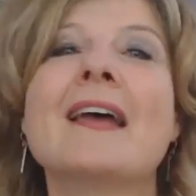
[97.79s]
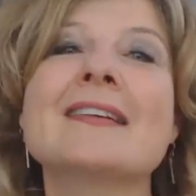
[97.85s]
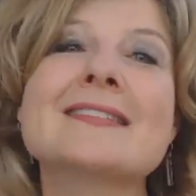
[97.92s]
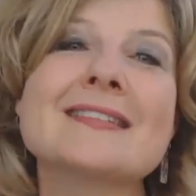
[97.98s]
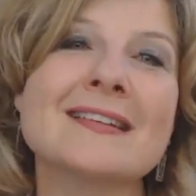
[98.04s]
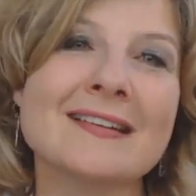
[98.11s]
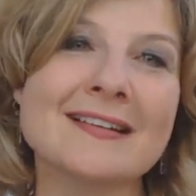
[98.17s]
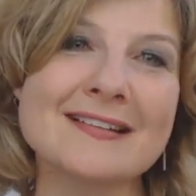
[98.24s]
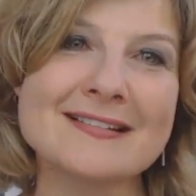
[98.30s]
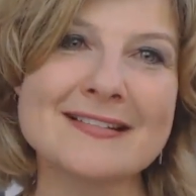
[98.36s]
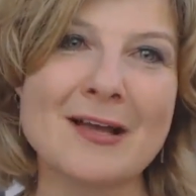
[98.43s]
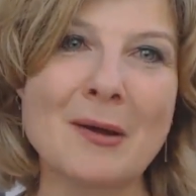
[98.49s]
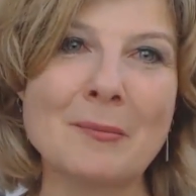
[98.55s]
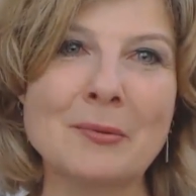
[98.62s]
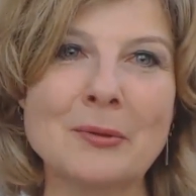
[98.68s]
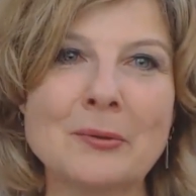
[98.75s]
As an
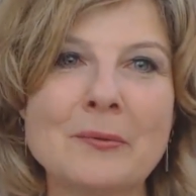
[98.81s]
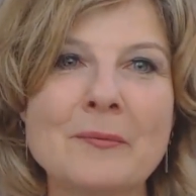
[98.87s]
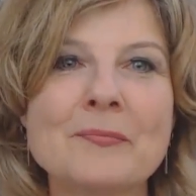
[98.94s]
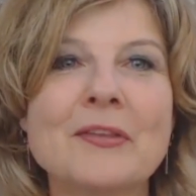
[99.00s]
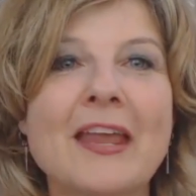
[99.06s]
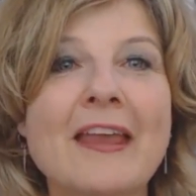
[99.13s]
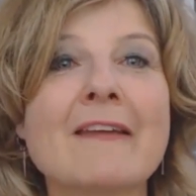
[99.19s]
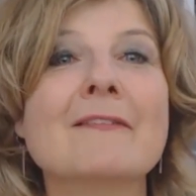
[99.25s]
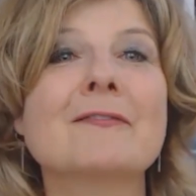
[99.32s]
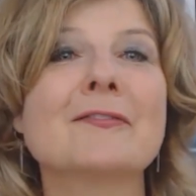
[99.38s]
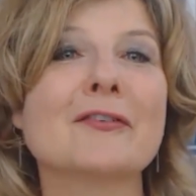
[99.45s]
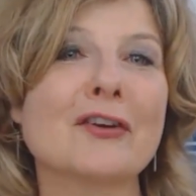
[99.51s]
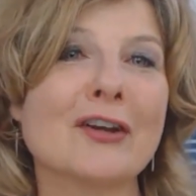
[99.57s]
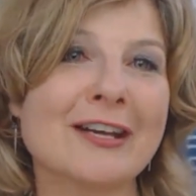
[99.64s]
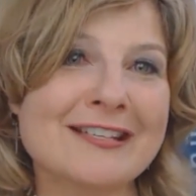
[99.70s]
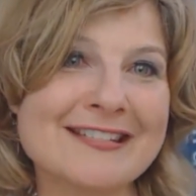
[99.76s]
example,
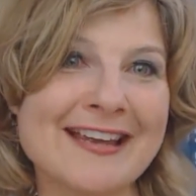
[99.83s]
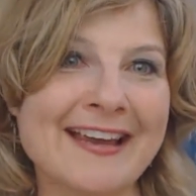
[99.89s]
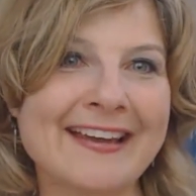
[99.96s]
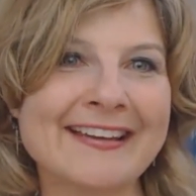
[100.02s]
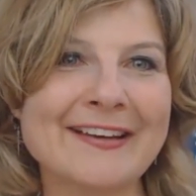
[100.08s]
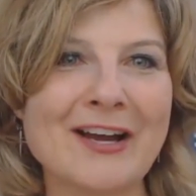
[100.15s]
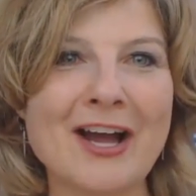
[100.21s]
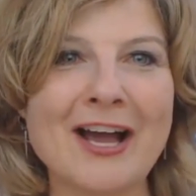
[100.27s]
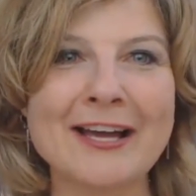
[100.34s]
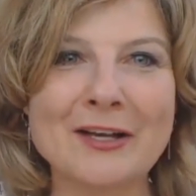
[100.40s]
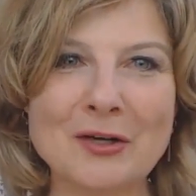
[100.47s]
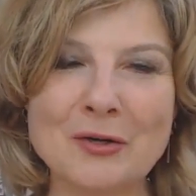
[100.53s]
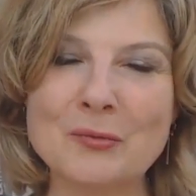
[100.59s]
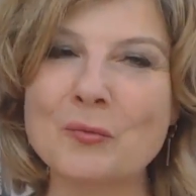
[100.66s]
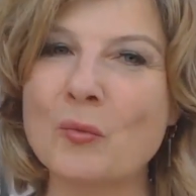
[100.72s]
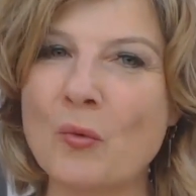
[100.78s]
every day I
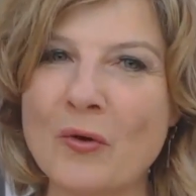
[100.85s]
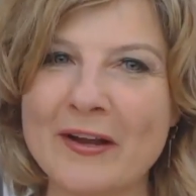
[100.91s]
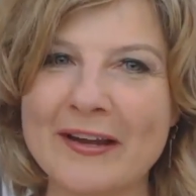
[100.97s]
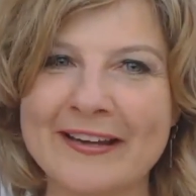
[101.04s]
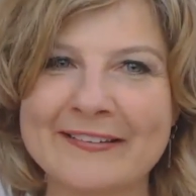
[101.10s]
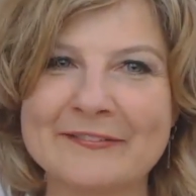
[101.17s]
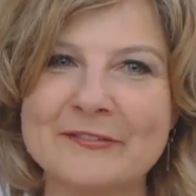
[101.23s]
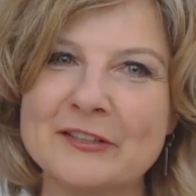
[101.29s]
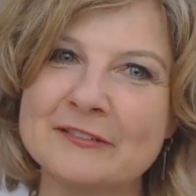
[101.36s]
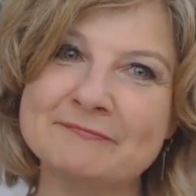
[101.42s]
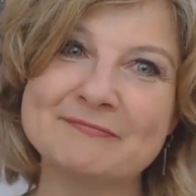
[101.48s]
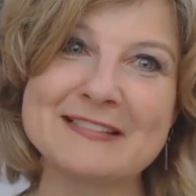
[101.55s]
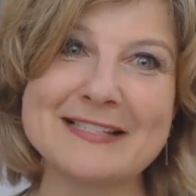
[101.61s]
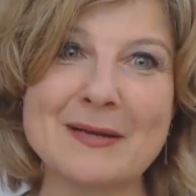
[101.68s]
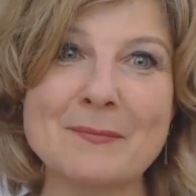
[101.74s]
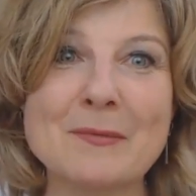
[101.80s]
go walking for
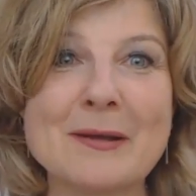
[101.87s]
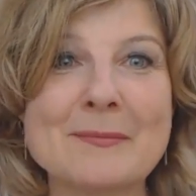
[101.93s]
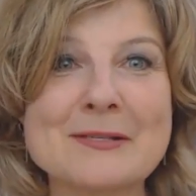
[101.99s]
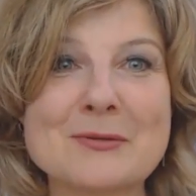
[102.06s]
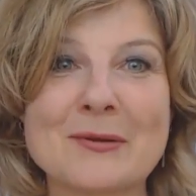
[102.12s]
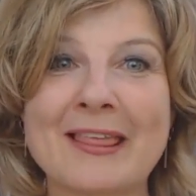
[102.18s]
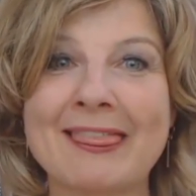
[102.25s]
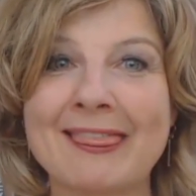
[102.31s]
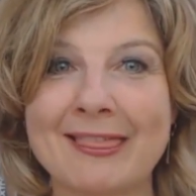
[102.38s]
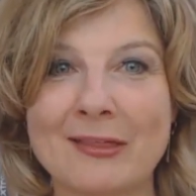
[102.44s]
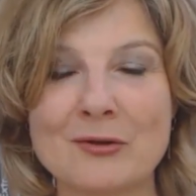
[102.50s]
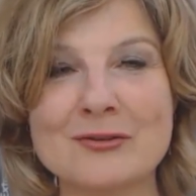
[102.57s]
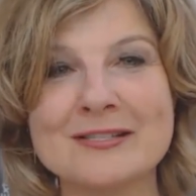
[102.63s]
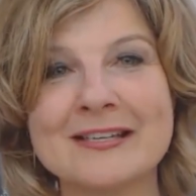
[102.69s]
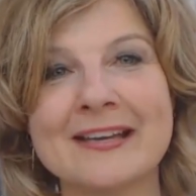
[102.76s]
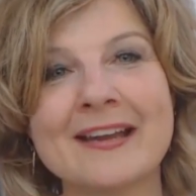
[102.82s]
somewhere between
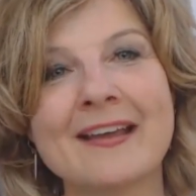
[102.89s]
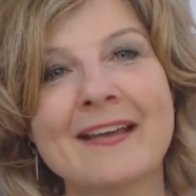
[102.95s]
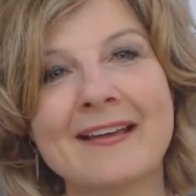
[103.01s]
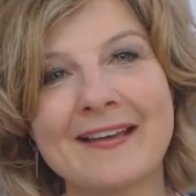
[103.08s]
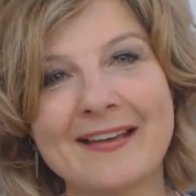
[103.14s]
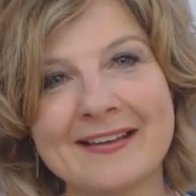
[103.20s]
30